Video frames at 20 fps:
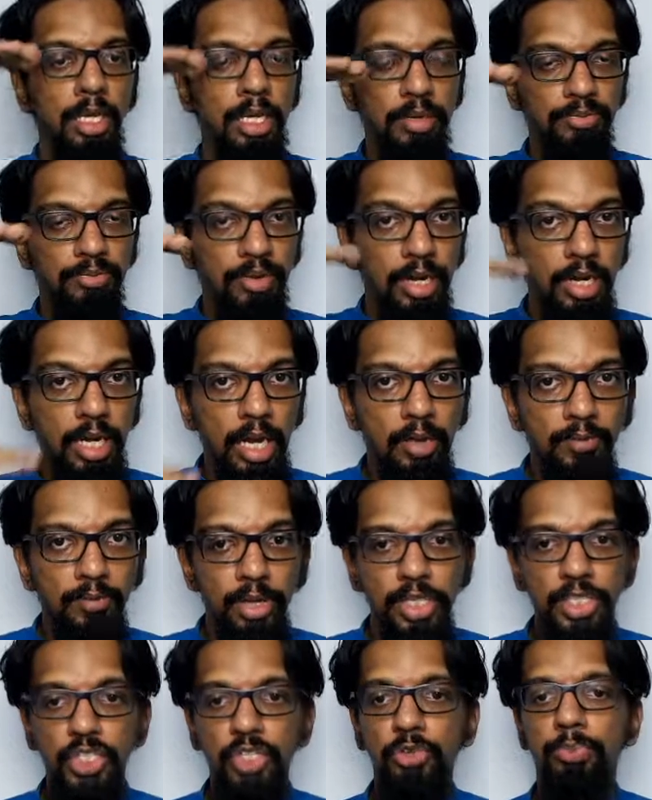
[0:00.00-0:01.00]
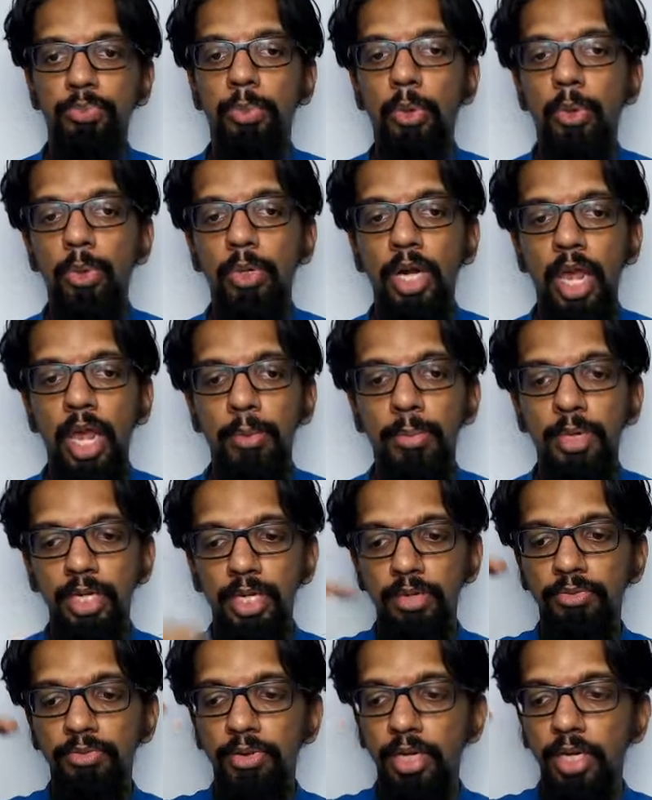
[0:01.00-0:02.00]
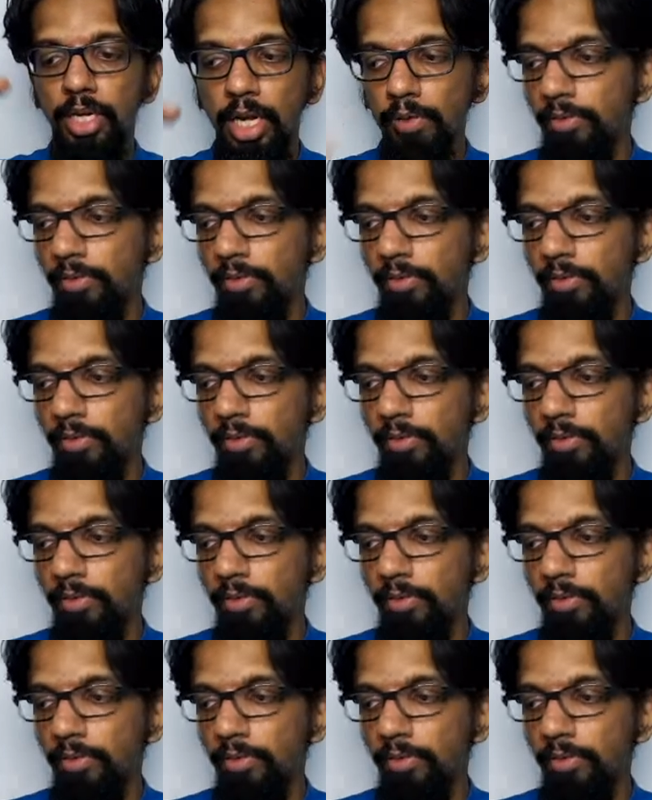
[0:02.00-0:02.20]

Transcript: different levels of programming, different